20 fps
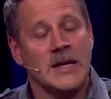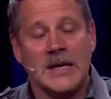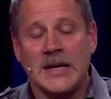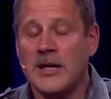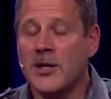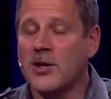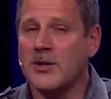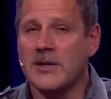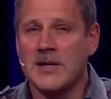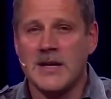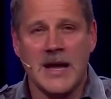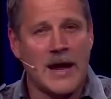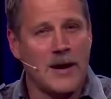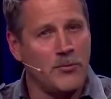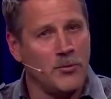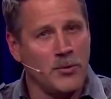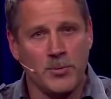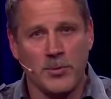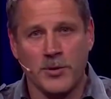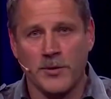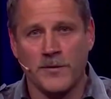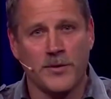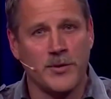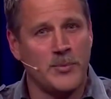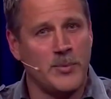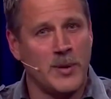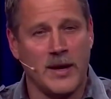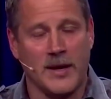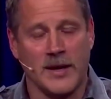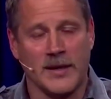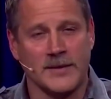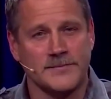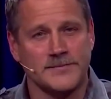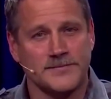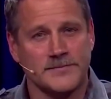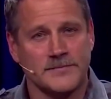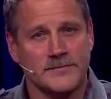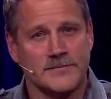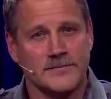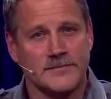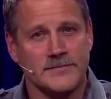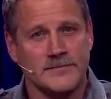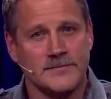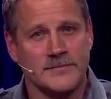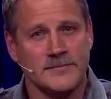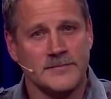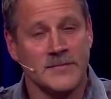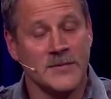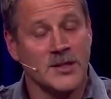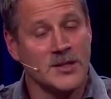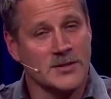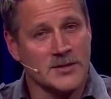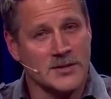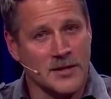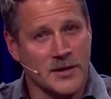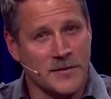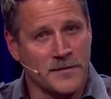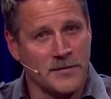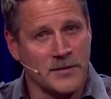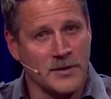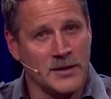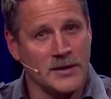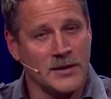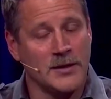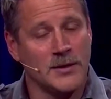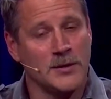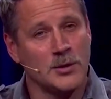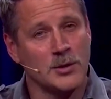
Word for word: He could not remove the pain, the suffering,